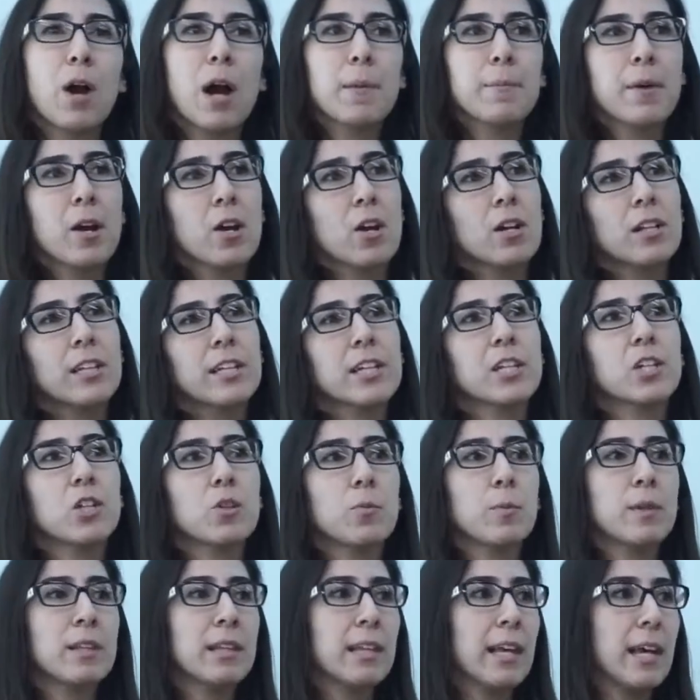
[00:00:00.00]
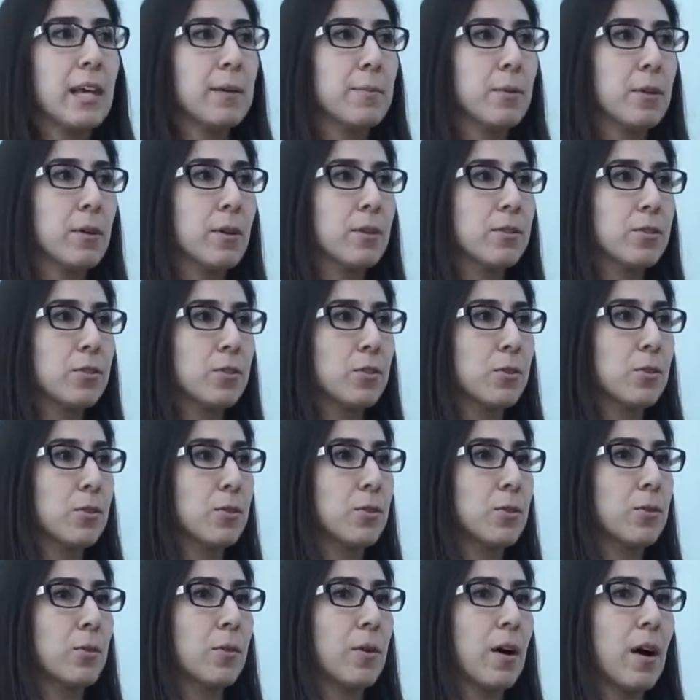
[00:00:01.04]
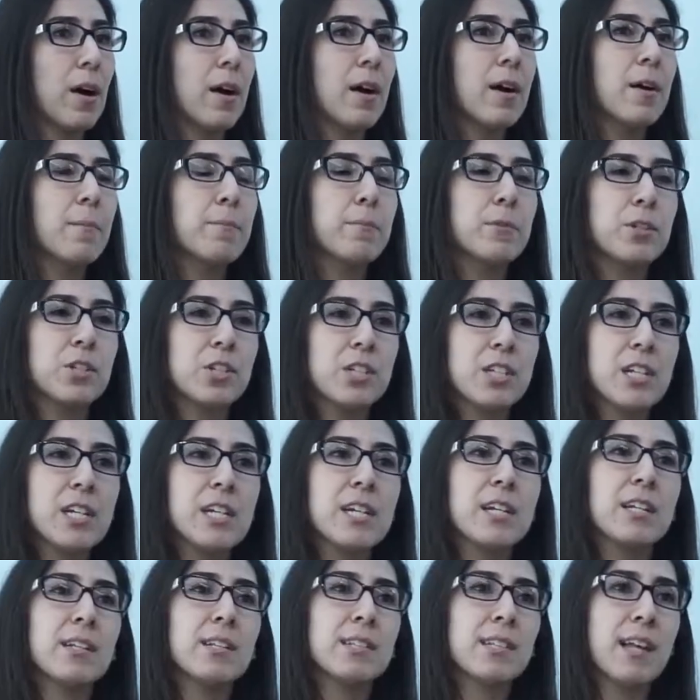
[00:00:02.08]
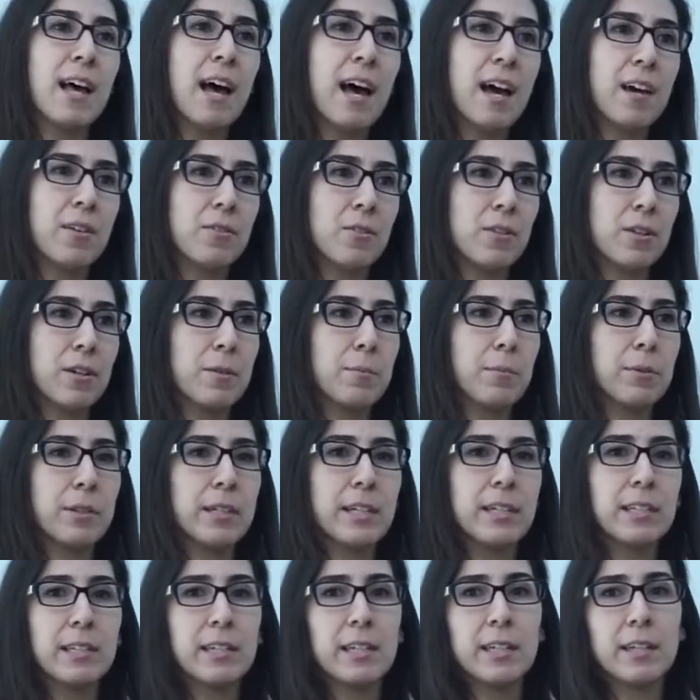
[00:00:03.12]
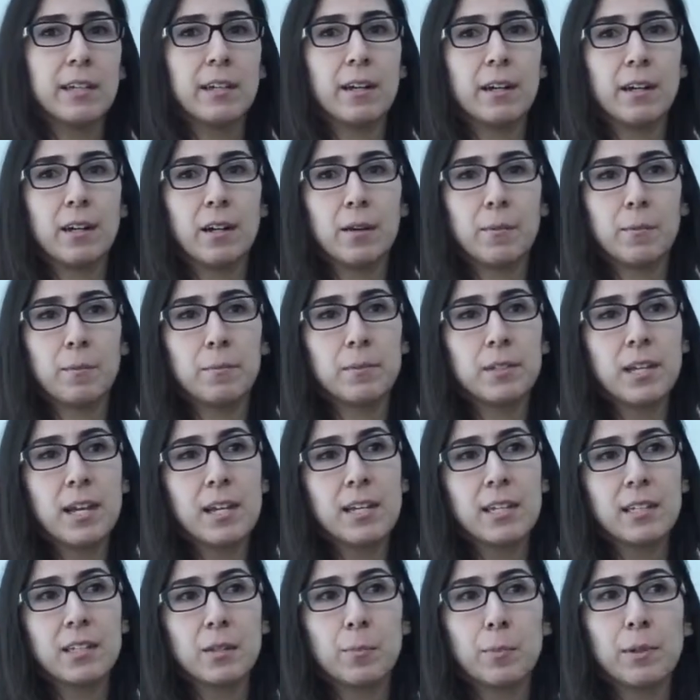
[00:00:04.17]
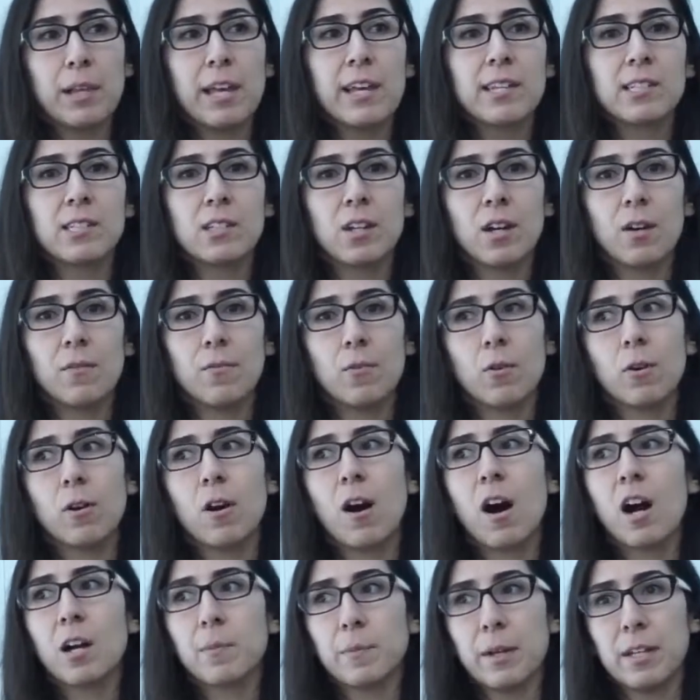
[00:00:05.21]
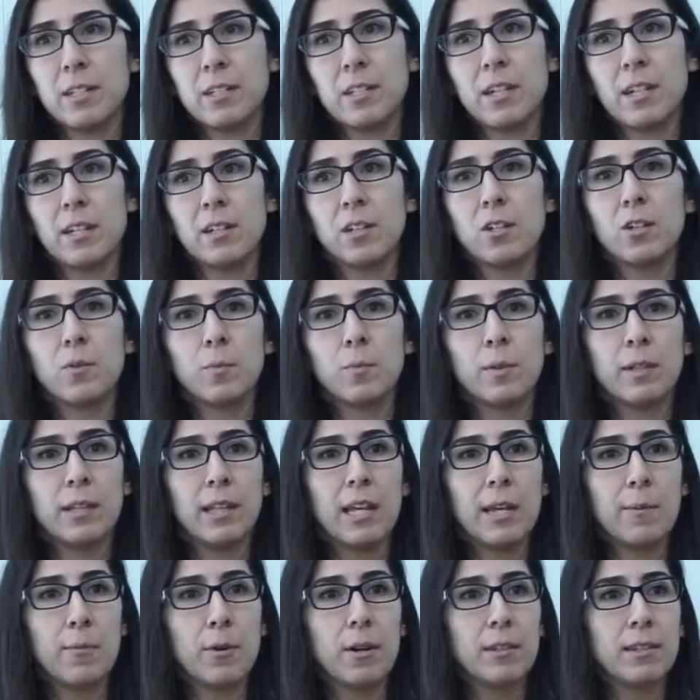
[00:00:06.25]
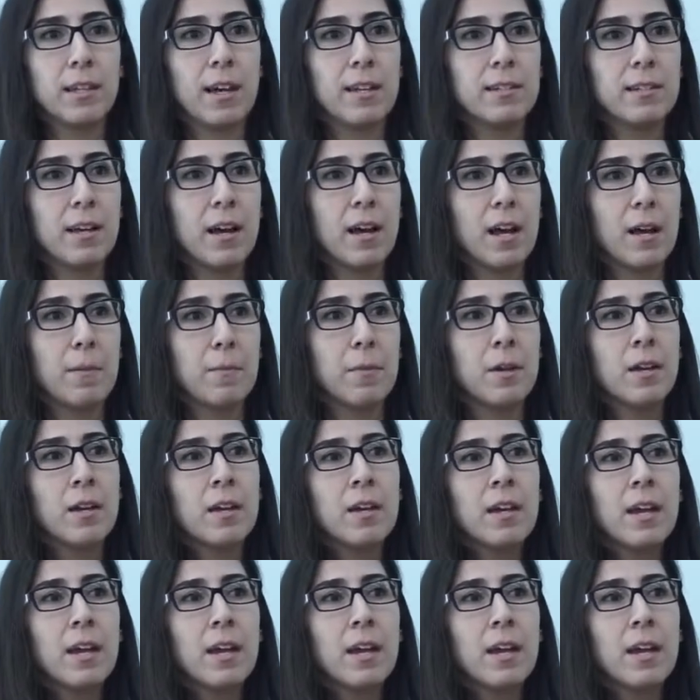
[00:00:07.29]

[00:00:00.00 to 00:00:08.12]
primarily human labor to machines either completely taking the place of or augmenting human labor at that time.